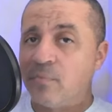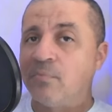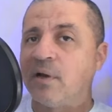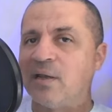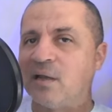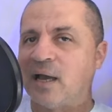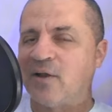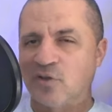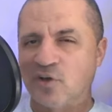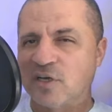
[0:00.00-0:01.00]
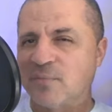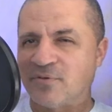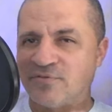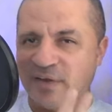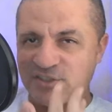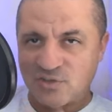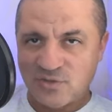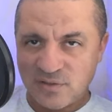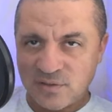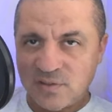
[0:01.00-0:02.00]
but I don't look
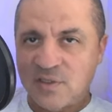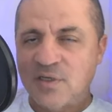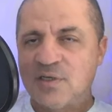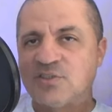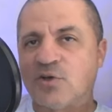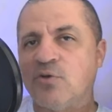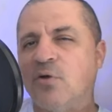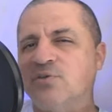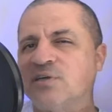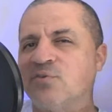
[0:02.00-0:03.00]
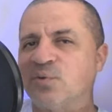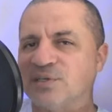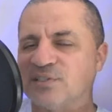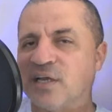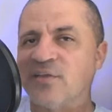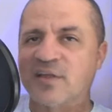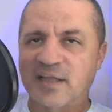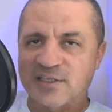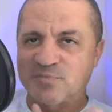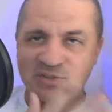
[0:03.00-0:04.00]
unprofessional. So no one's ever really said anything.
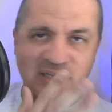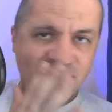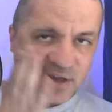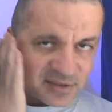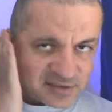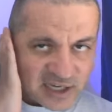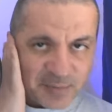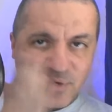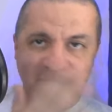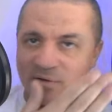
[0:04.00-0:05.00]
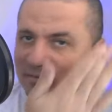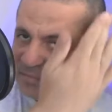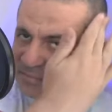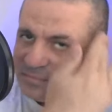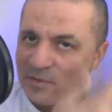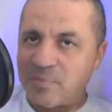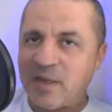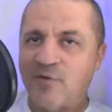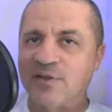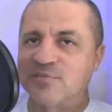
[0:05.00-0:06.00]
Like it's supposed to have like a tapered
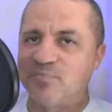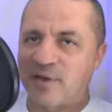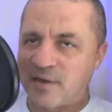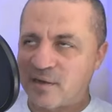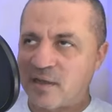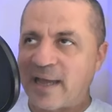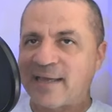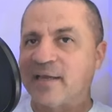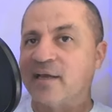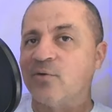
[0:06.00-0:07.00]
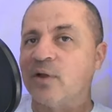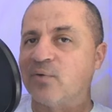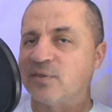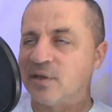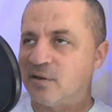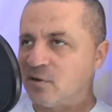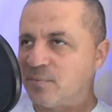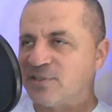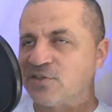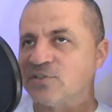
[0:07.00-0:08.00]
appearance, but I can get away with it. You know what I
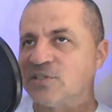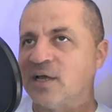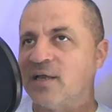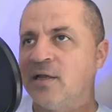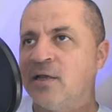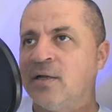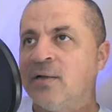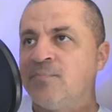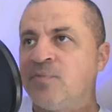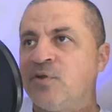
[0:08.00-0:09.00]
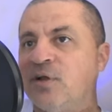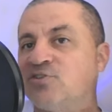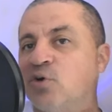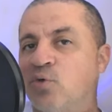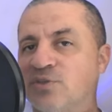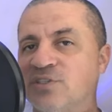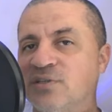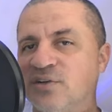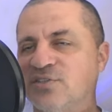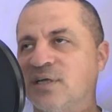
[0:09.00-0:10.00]
mean? So it's not, you're not total,
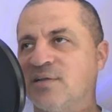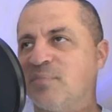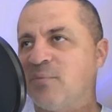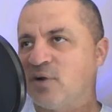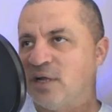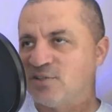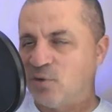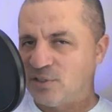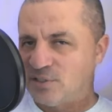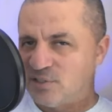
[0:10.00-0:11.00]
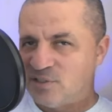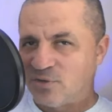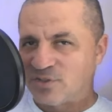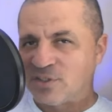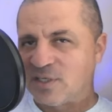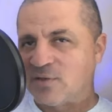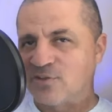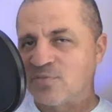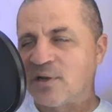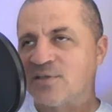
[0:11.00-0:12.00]
there's not, people are not totally total
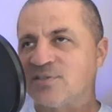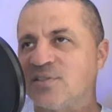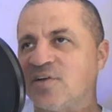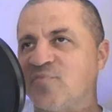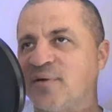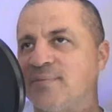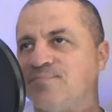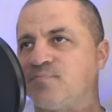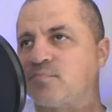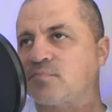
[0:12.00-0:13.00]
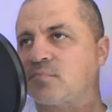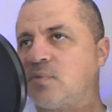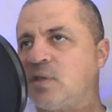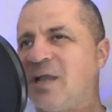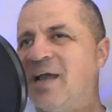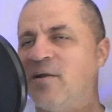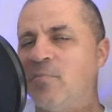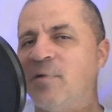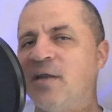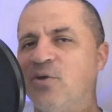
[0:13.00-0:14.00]
sticklers about this stuff, but I had a
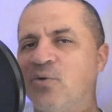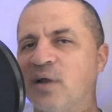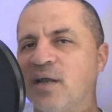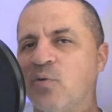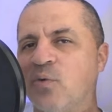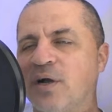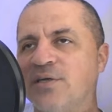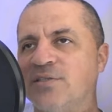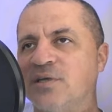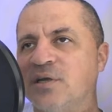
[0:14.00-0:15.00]
buddy who kind of was,